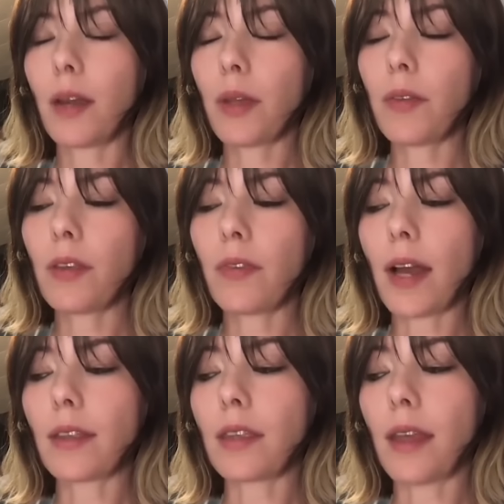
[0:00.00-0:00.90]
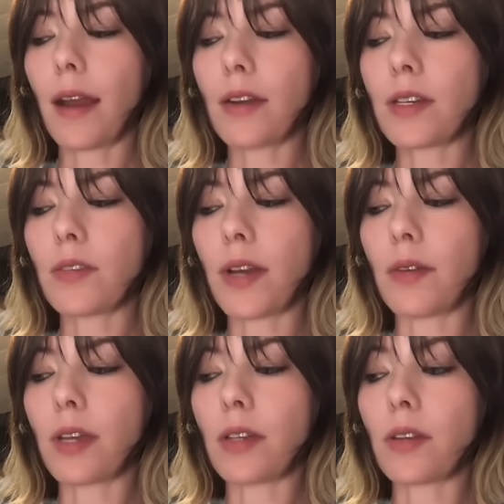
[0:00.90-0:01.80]
Now, given the fact that the Heritage
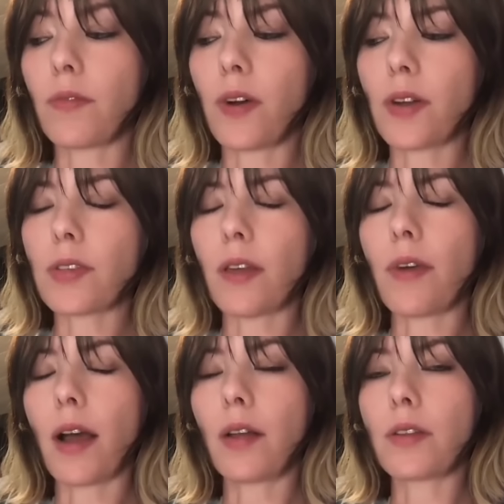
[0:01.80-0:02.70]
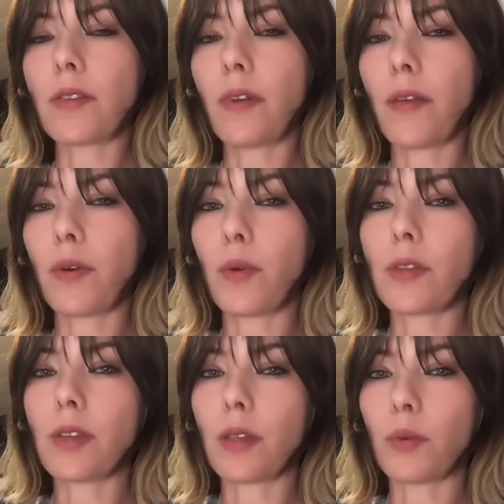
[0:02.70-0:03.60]
Foundation falsely filed as a
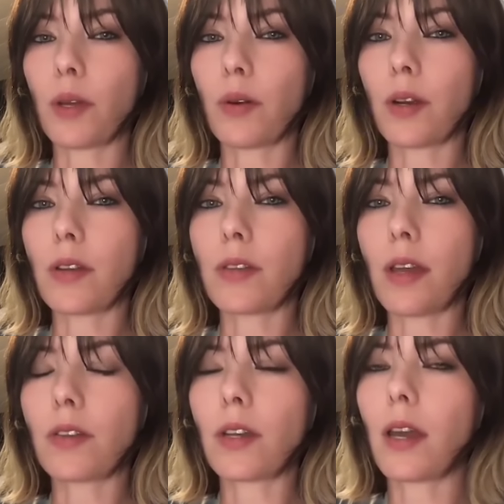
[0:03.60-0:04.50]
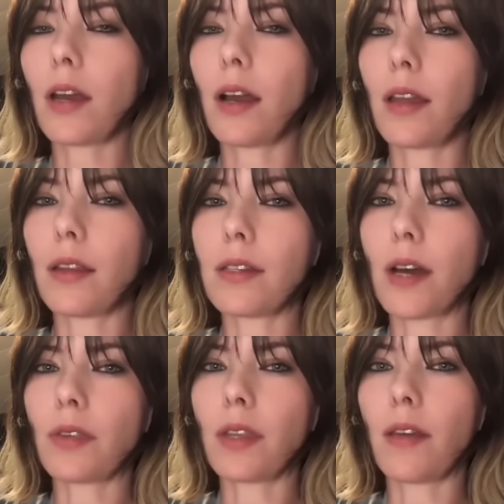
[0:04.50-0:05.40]
501c3 organization, I highly
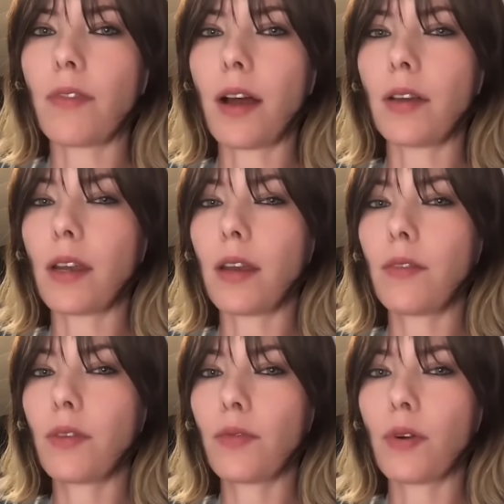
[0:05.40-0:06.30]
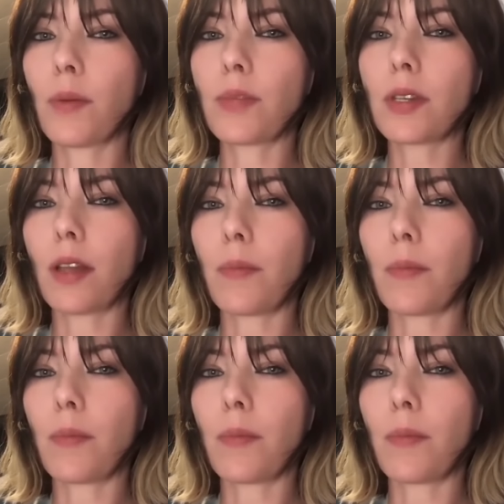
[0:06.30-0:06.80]
doubt that they filed any of the forms to